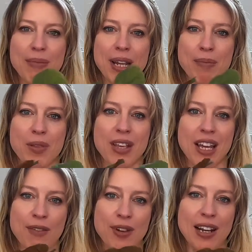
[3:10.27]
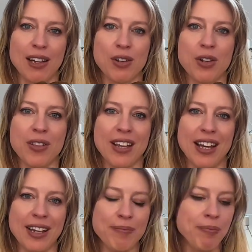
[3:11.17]
being able to give a little
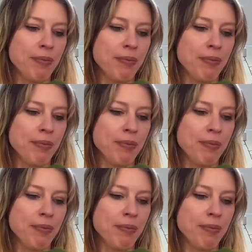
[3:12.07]
cutting.